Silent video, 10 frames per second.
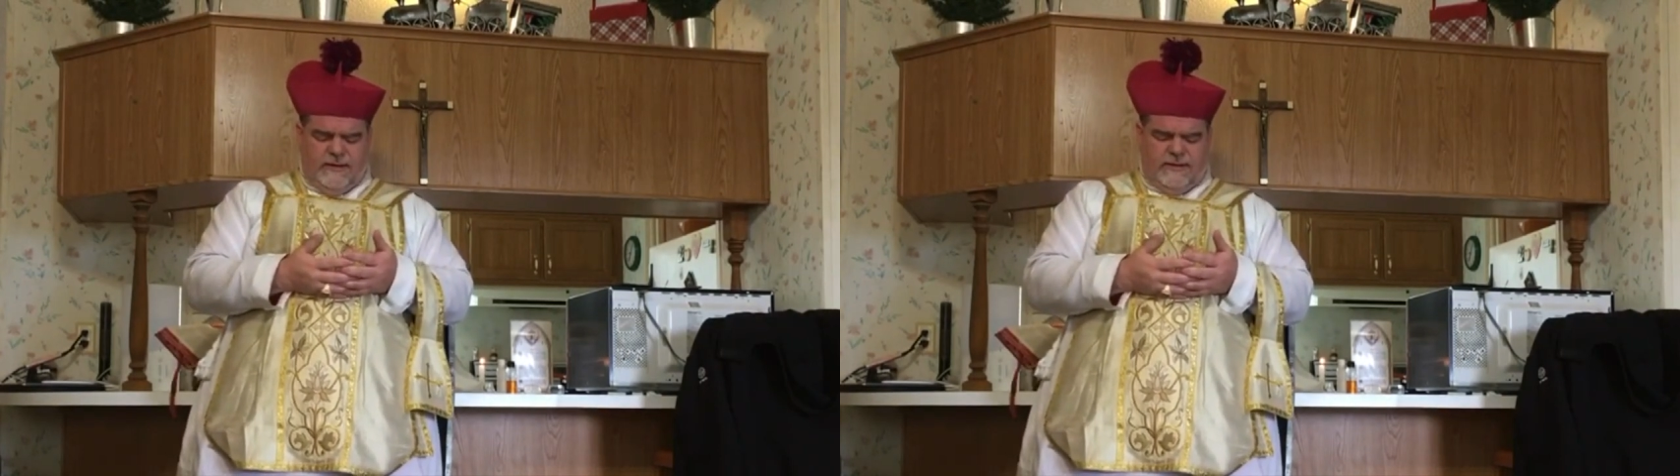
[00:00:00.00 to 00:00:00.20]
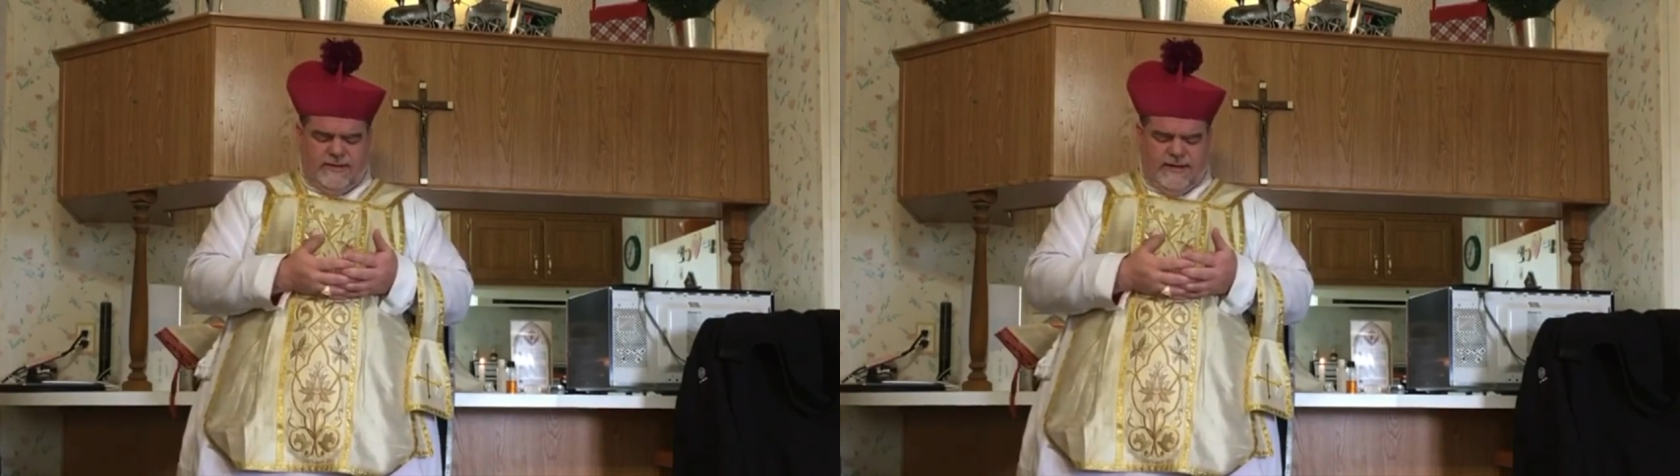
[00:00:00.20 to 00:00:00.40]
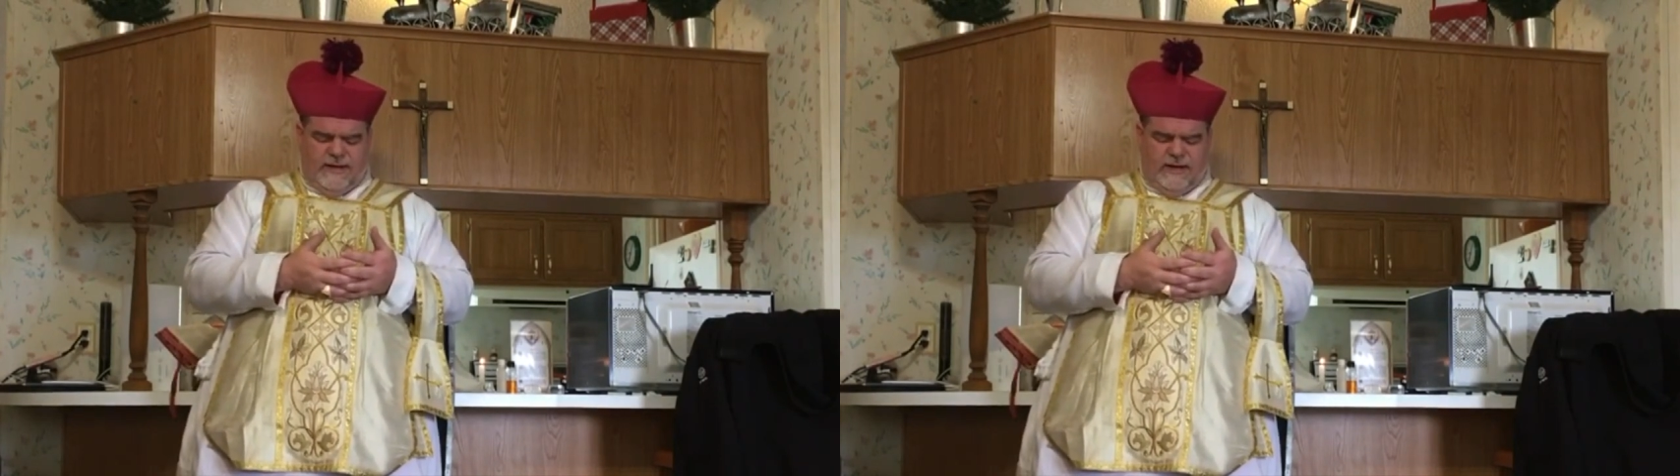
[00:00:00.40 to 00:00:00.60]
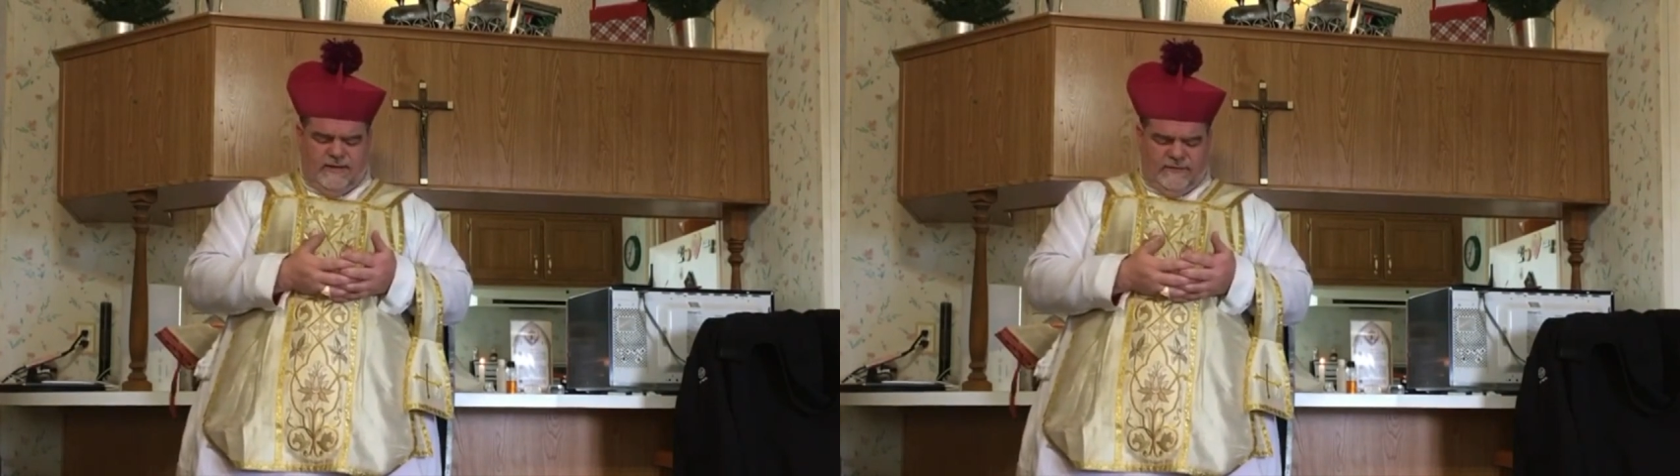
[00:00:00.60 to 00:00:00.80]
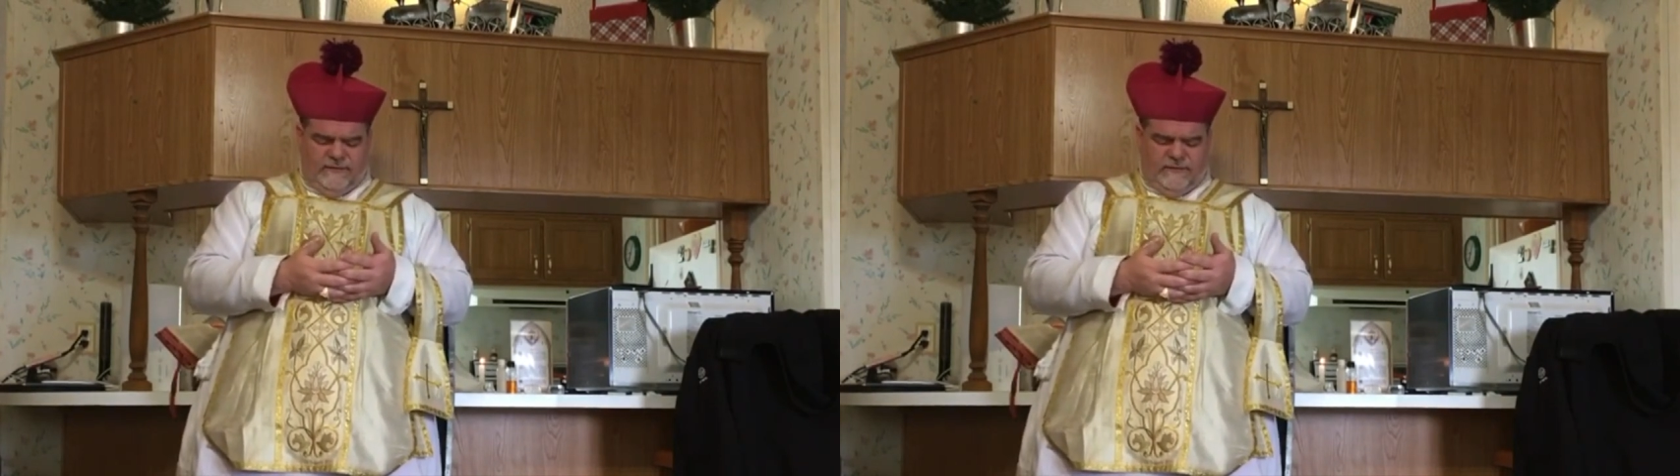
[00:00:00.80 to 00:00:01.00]
and take care
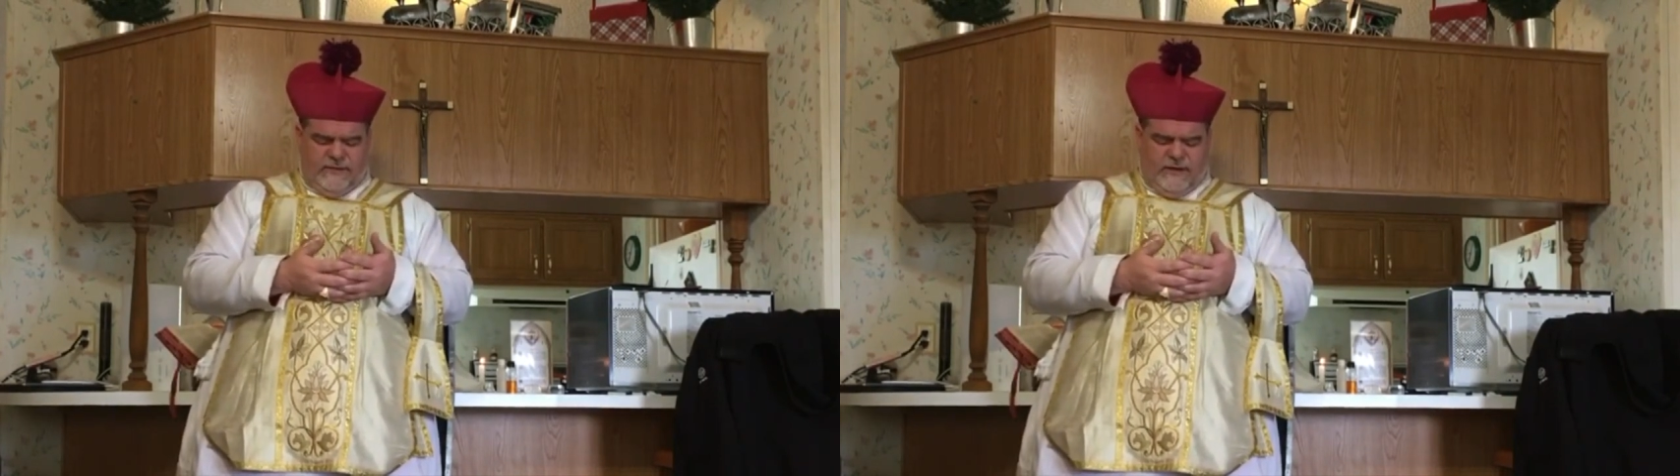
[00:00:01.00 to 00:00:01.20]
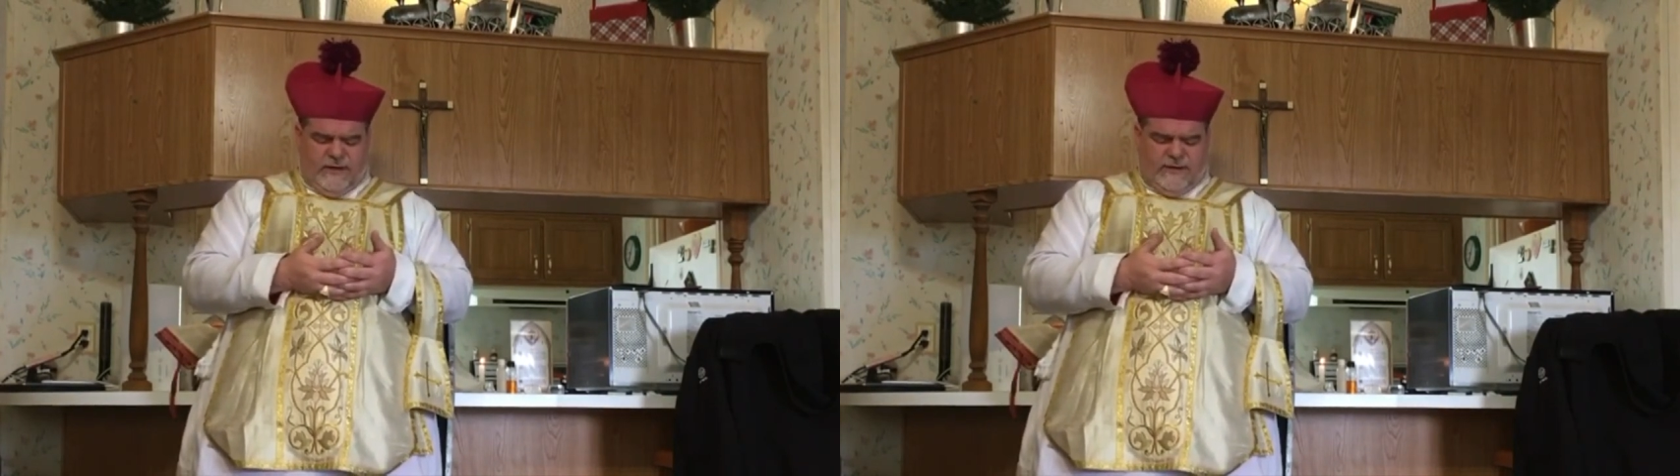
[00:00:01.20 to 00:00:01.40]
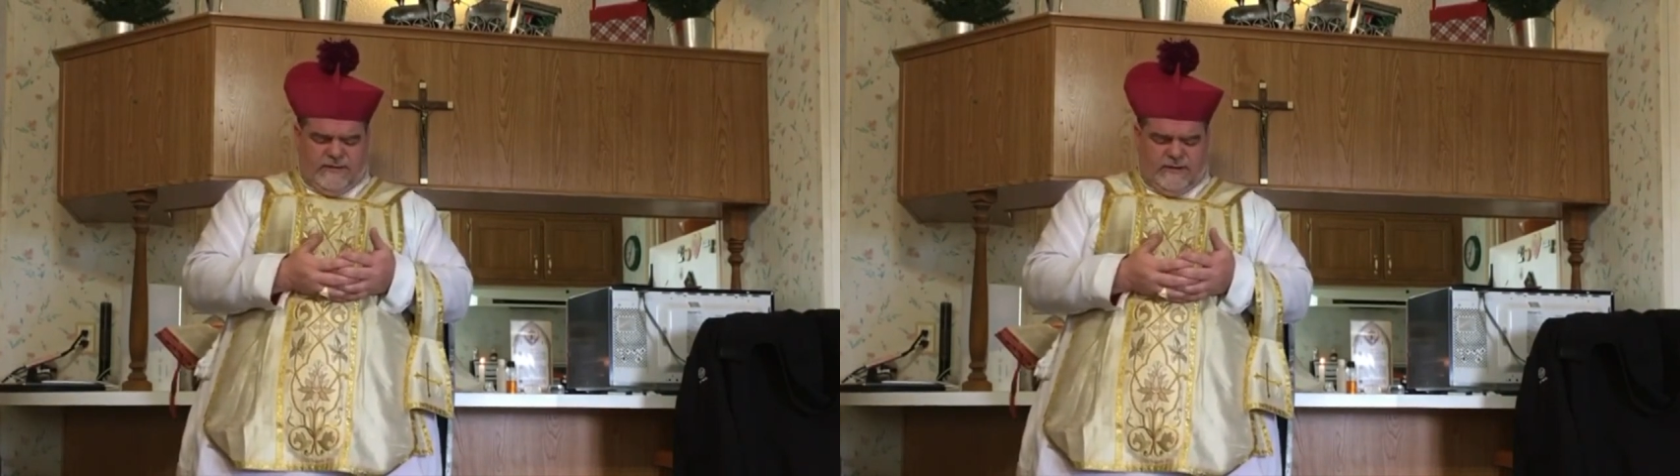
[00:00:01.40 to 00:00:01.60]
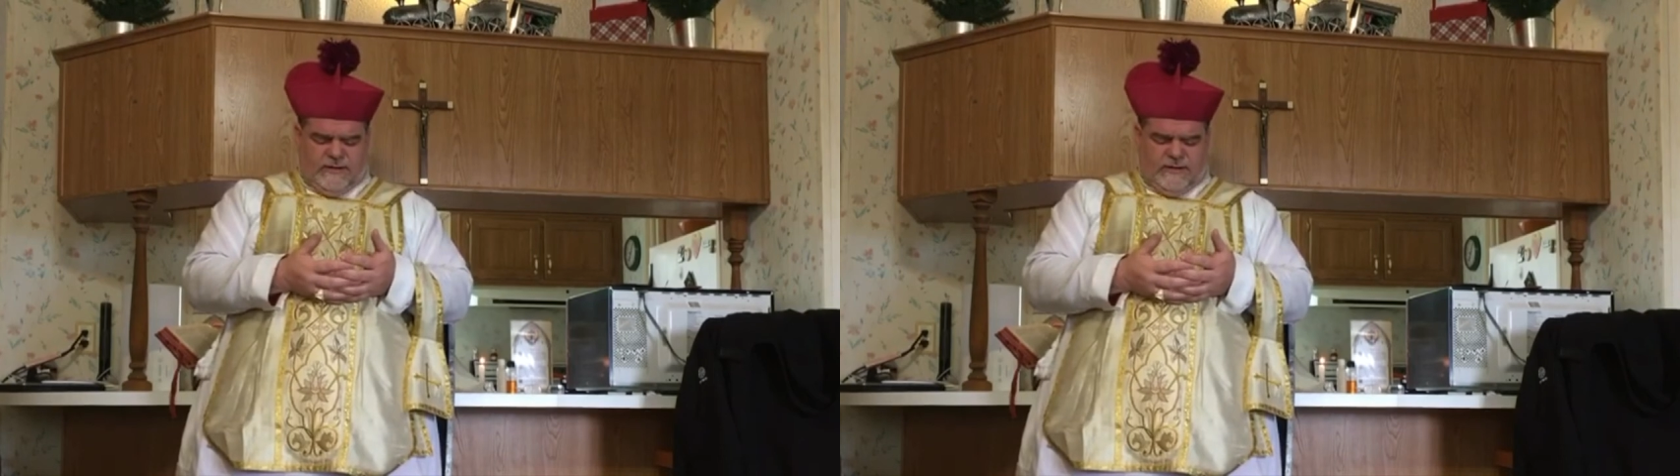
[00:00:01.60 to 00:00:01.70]
of us until